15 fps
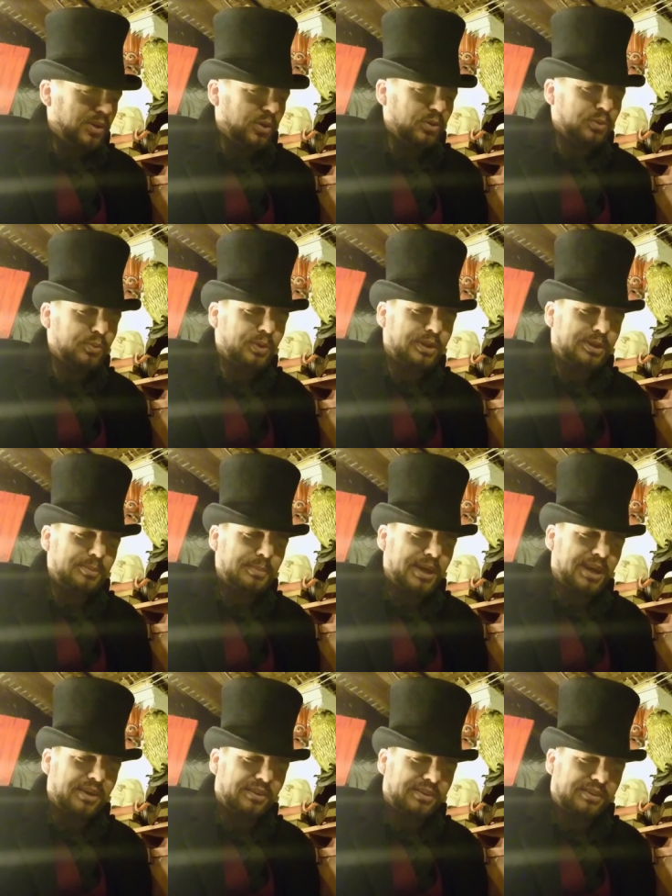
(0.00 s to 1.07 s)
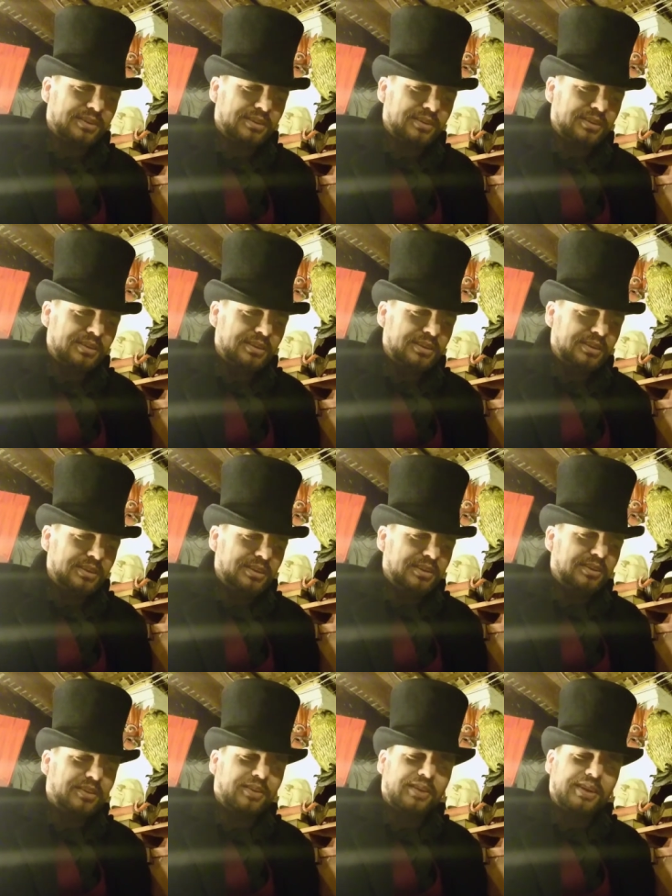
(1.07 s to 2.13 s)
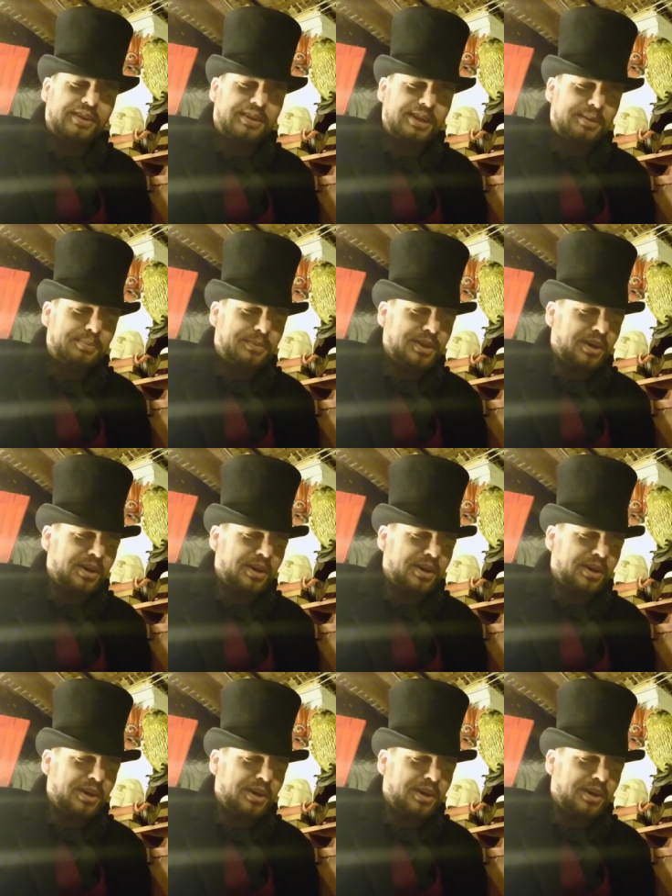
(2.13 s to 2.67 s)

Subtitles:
On went the mouse through the deep